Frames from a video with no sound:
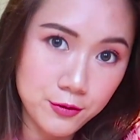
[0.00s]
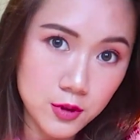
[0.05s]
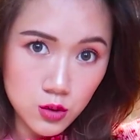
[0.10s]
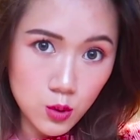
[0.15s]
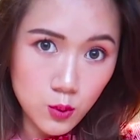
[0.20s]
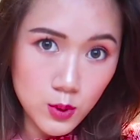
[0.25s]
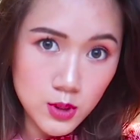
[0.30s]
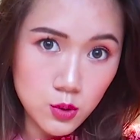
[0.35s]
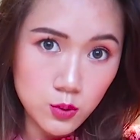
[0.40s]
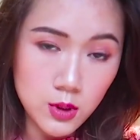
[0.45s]
So
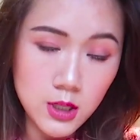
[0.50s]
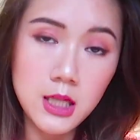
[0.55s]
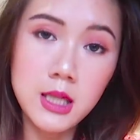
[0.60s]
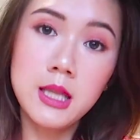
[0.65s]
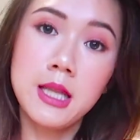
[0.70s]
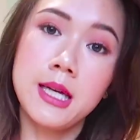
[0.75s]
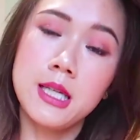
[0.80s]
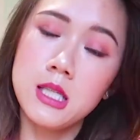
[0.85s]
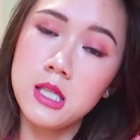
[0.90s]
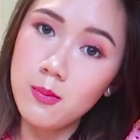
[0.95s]
what's really
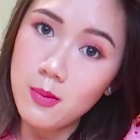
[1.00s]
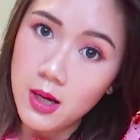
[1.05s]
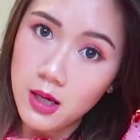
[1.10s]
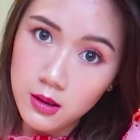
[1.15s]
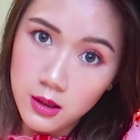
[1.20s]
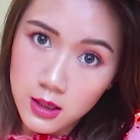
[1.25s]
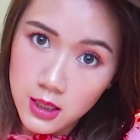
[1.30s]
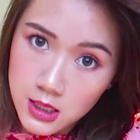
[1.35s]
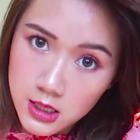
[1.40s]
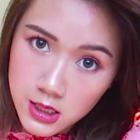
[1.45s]
nice
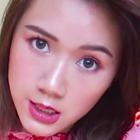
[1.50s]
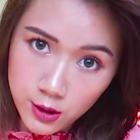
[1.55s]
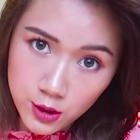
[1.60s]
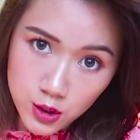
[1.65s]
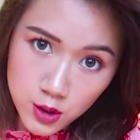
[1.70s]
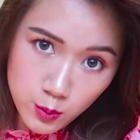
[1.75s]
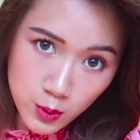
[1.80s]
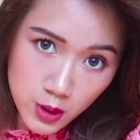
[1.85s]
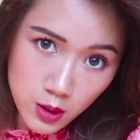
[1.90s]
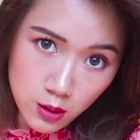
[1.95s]
about this
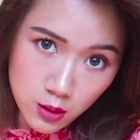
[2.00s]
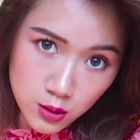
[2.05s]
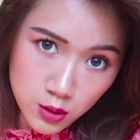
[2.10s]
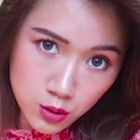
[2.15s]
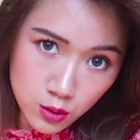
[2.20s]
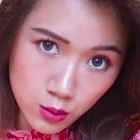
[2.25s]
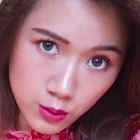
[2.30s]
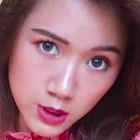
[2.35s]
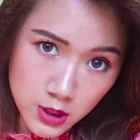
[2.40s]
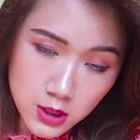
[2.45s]
hairspray
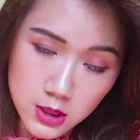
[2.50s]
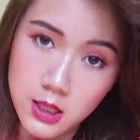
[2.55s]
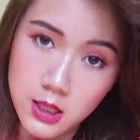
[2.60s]
also is